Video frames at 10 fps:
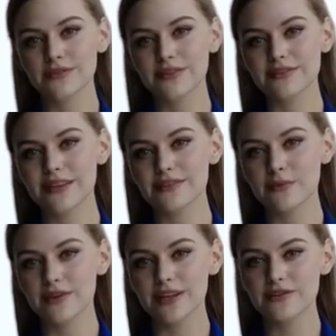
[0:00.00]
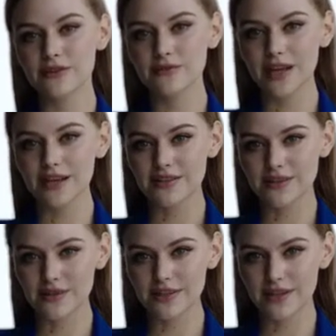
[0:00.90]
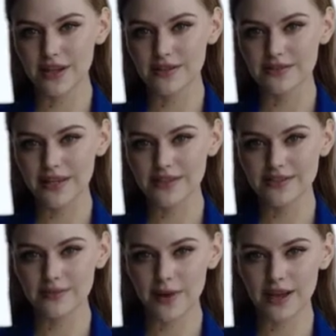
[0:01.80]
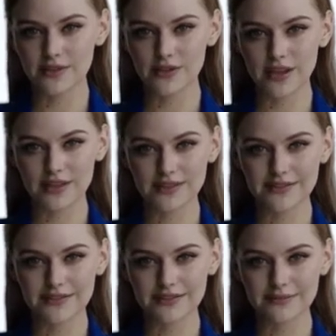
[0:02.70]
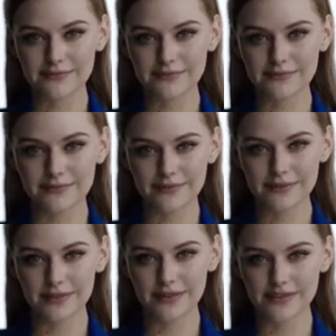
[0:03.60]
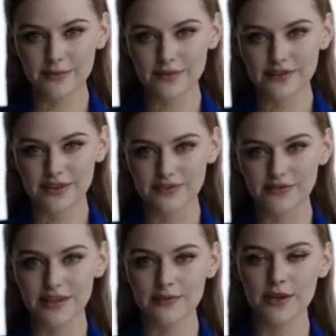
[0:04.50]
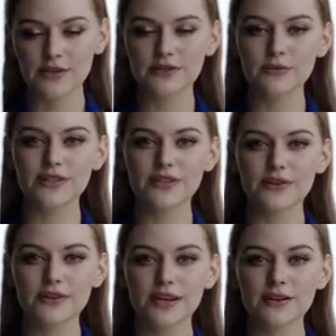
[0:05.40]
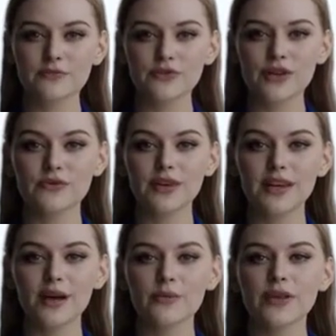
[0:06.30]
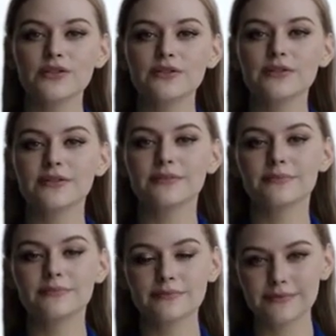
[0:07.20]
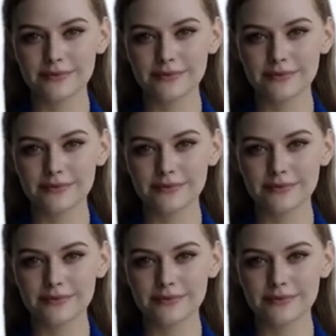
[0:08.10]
Transformer-based models have solidified their place as the future of AI, opening up exciting possibilities in voice and video formats.